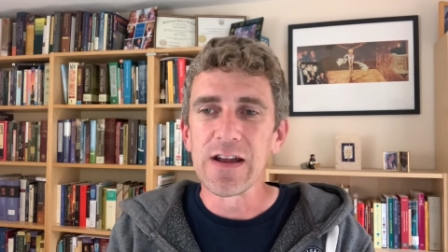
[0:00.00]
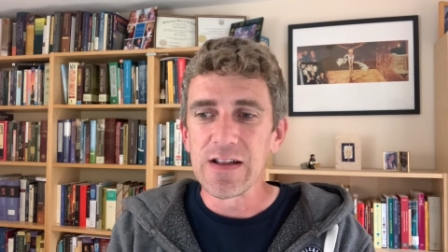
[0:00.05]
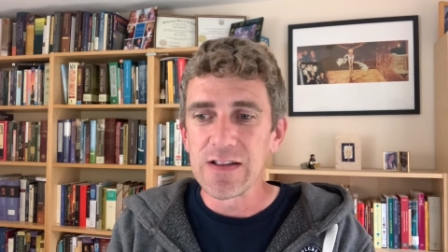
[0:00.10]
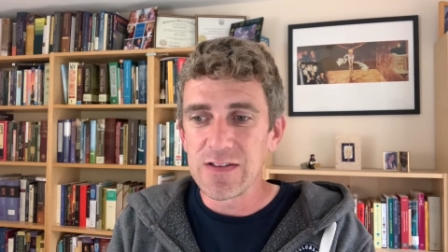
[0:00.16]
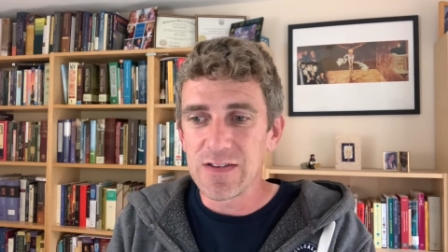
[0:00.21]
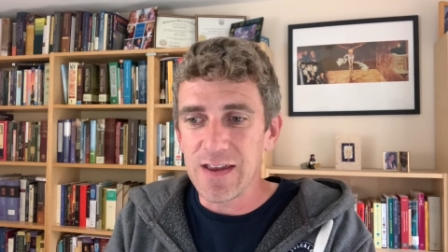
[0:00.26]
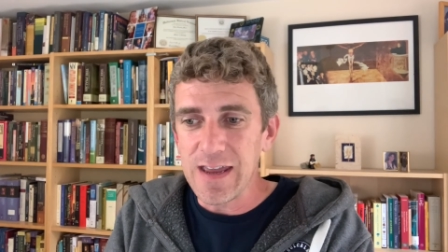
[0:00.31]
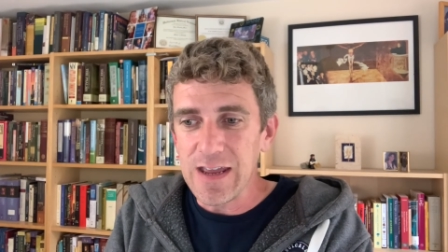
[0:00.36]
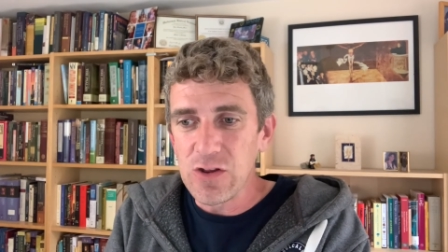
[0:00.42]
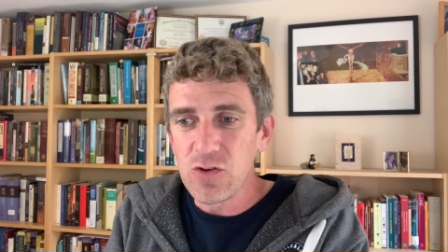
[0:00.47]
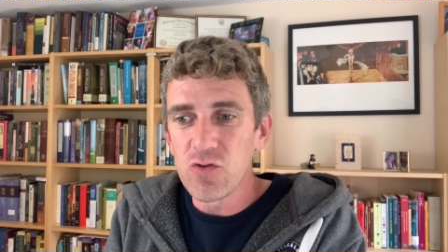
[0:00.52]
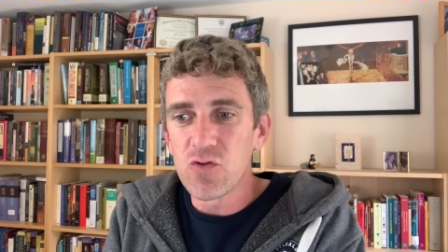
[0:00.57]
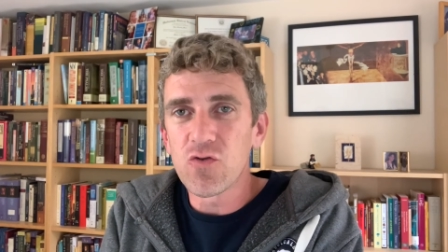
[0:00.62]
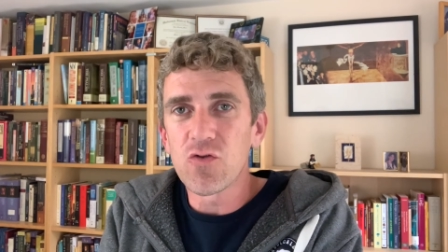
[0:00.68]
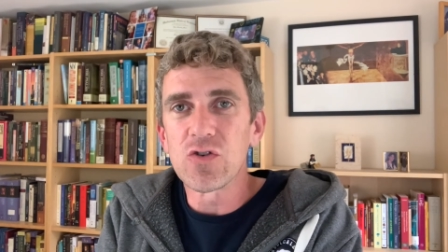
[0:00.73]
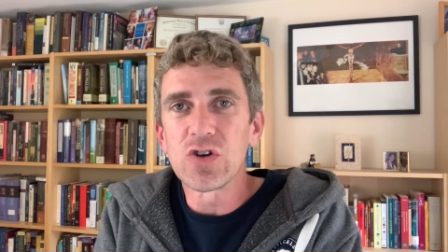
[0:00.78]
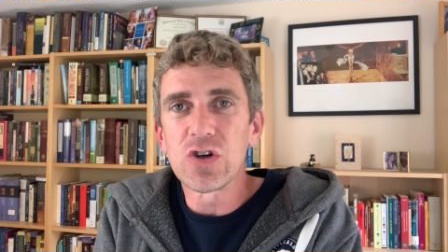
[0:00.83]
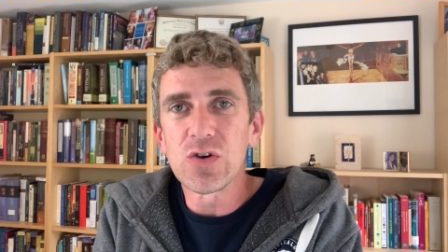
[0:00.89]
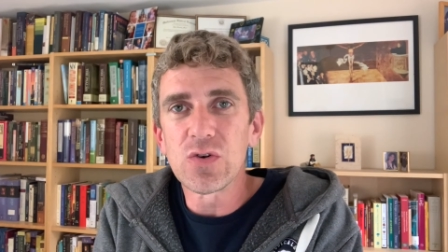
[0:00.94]
to
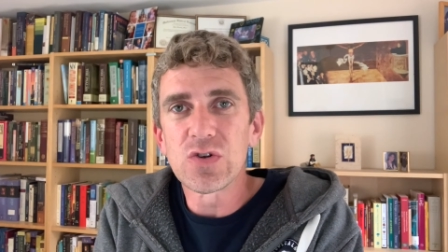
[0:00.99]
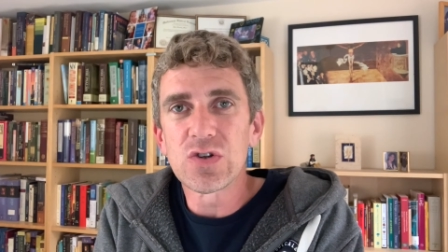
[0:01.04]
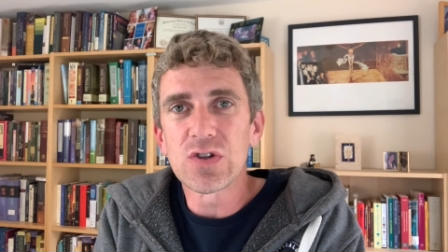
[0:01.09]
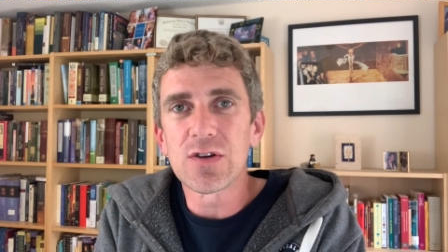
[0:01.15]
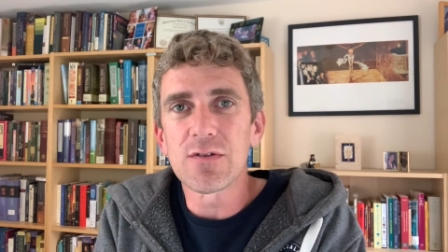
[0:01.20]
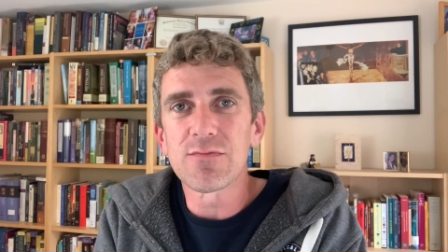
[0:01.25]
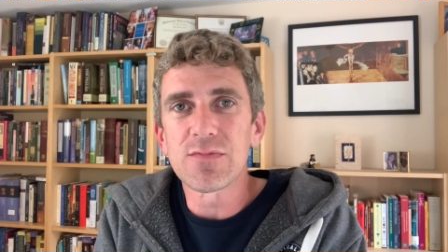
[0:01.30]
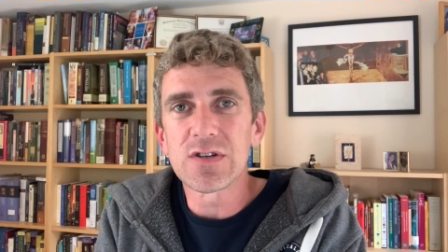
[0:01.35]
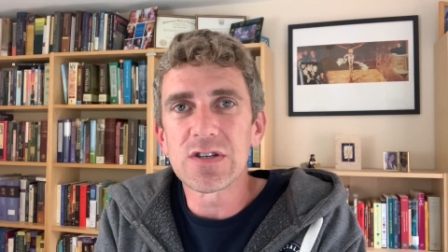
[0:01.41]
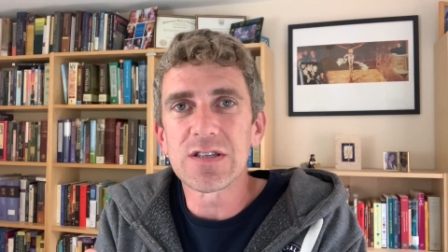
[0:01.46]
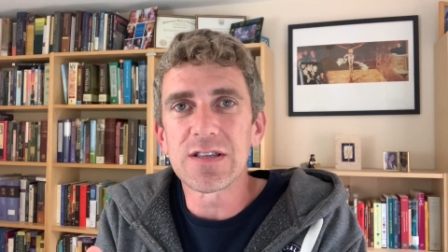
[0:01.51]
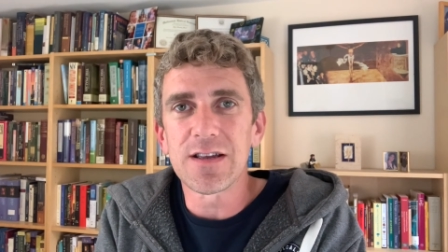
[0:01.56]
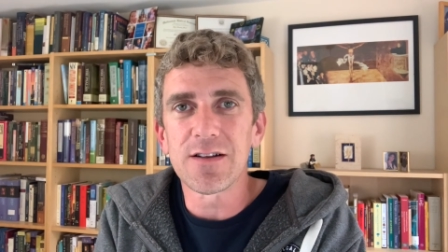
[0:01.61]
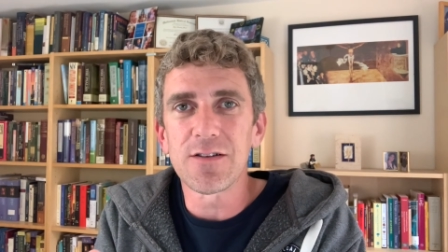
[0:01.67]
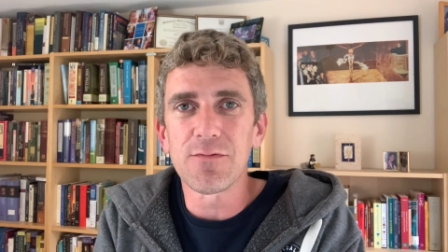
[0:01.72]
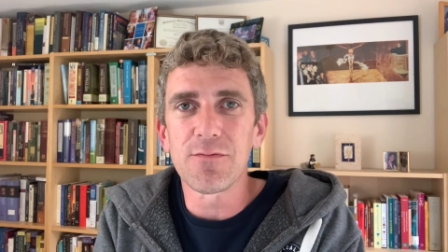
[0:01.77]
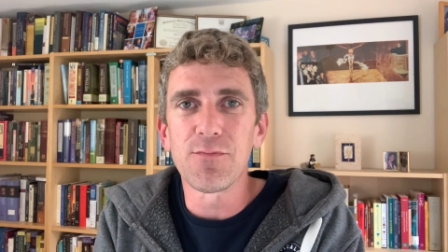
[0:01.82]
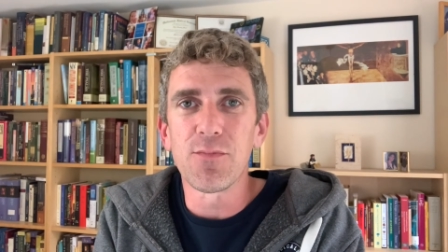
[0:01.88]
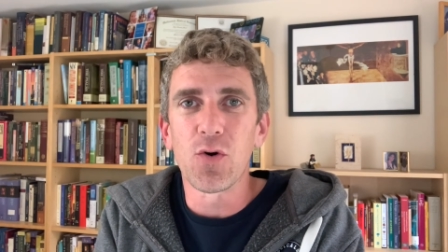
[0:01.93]
introduce them
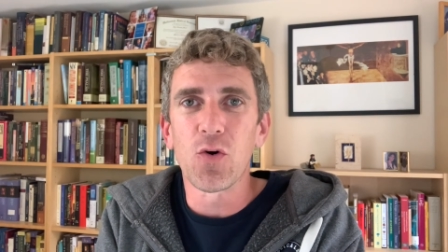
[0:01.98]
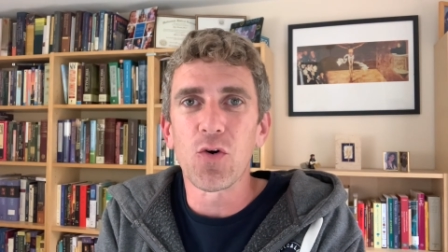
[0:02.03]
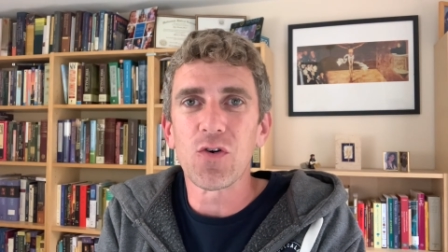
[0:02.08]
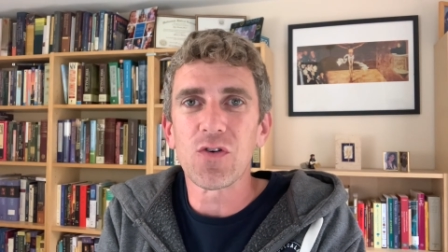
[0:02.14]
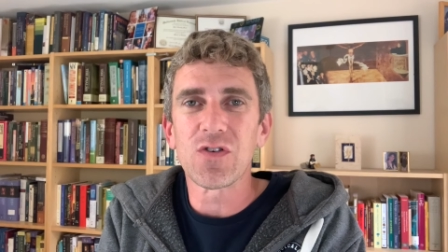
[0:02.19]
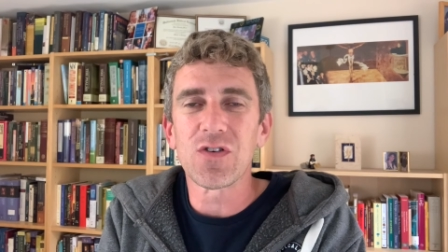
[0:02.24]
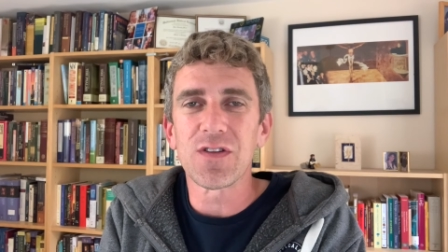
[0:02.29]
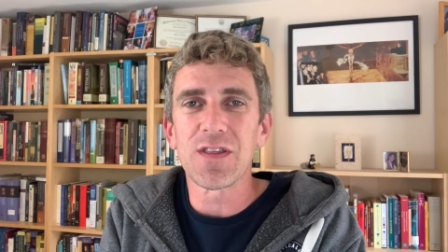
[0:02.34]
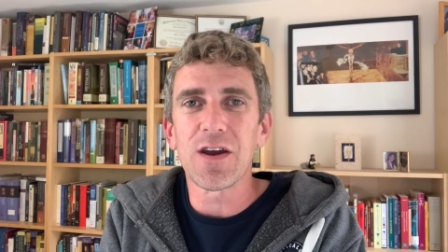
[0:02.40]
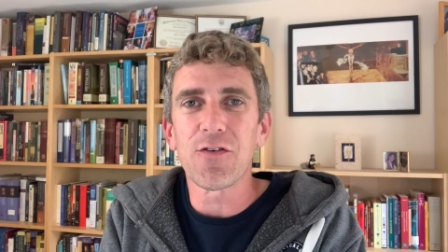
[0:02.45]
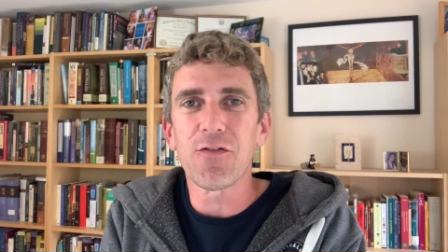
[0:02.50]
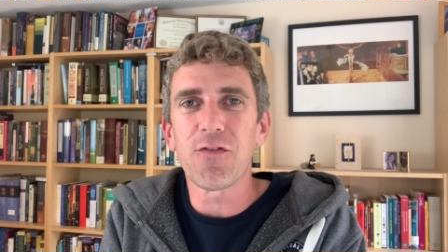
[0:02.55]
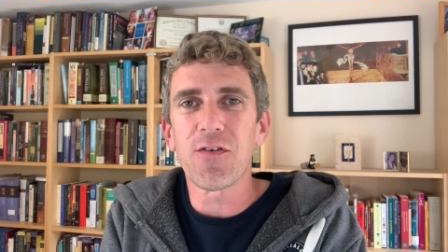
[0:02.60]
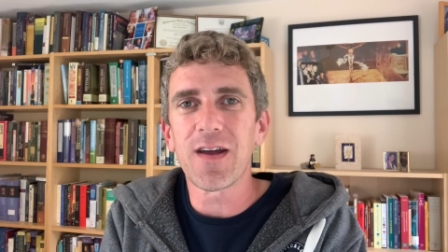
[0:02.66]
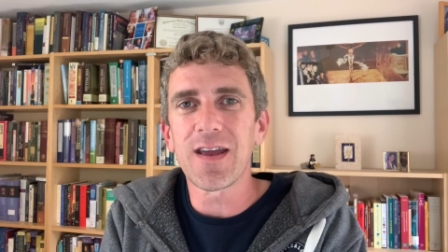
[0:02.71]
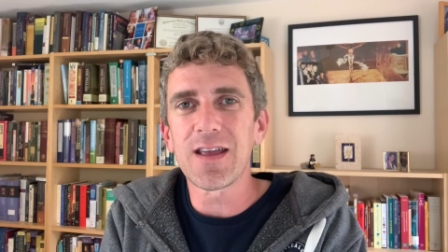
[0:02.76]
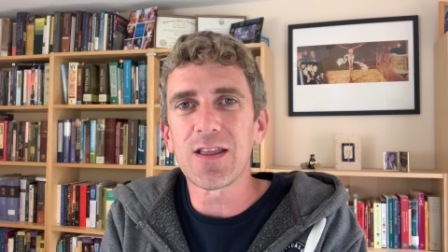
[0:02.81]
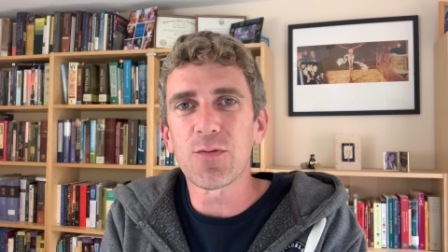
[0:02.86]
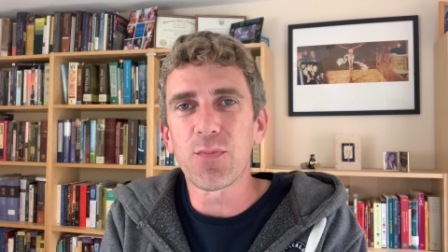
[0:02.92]
still more to their
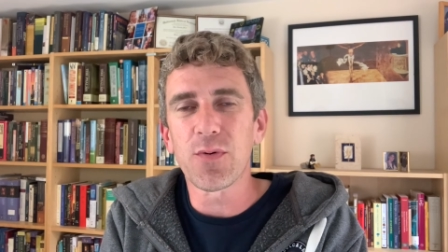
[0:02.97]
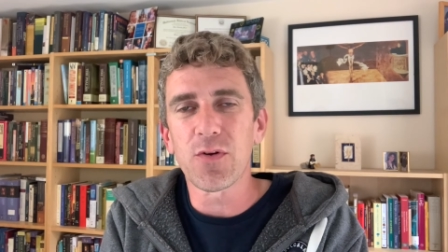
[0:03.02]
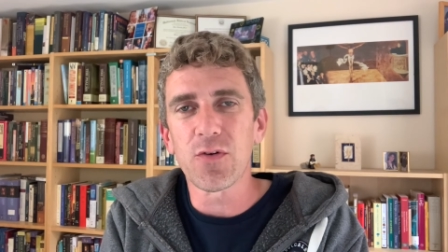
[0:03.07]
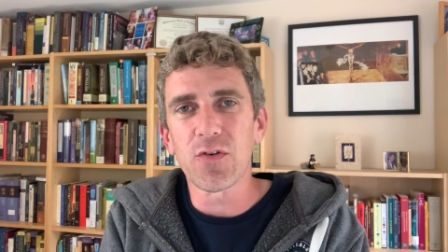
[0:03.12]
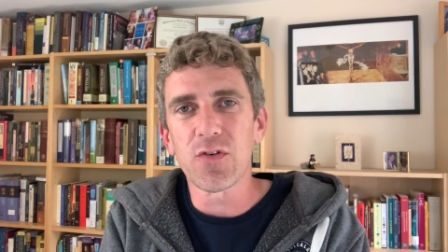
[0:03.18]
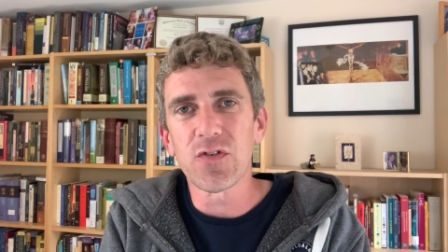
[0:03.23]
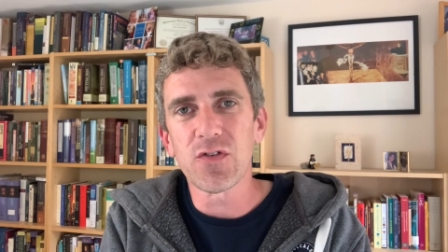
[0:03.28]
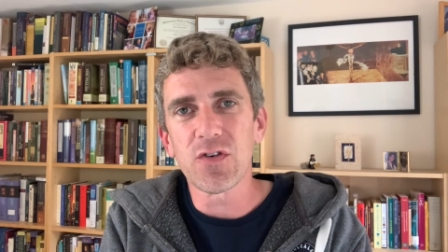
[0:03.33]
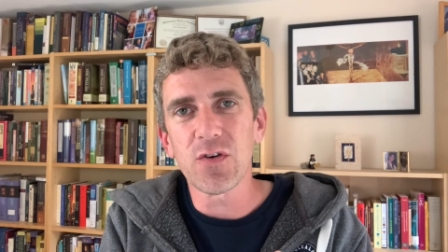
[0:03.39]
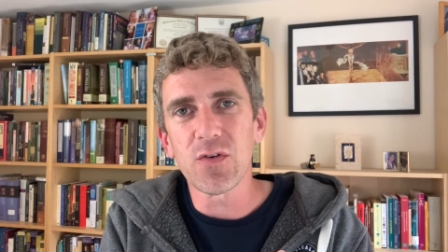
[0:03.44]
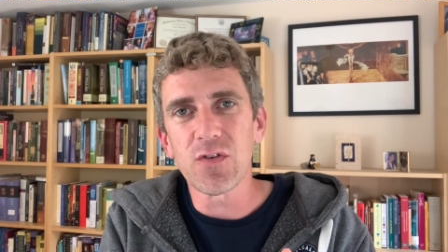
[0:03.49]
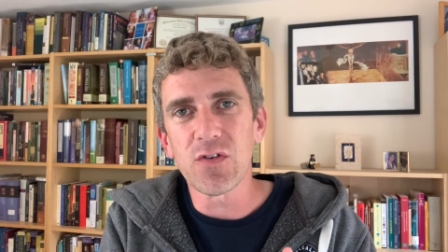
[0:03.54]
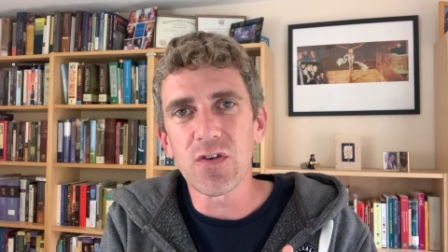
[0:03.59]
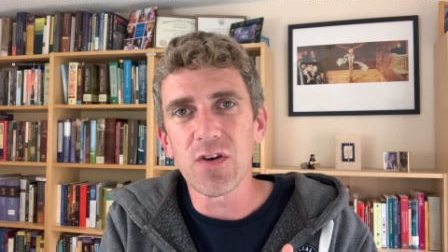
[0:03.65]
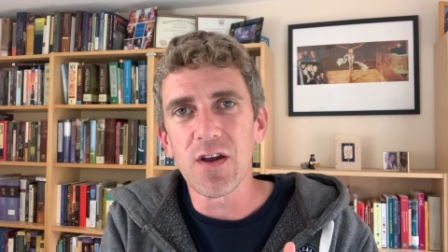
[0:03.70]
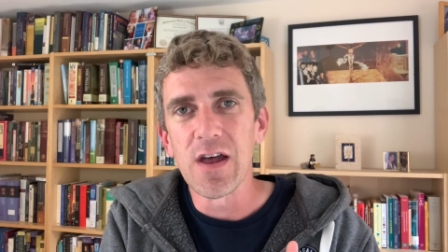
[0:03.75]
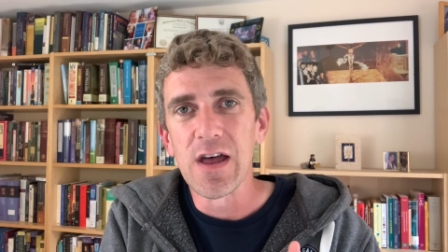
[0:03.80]
faith, but also to